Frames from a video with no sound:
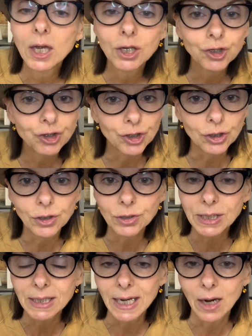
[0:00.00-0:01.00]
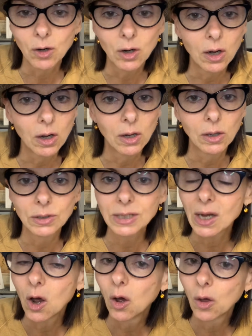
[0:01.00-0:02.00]
Sugars and
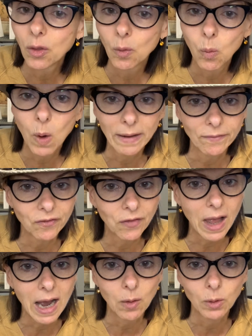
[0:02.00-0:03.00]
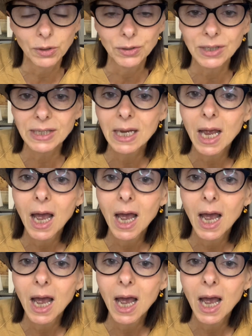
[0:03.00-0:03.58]
alcohols, all the white flours,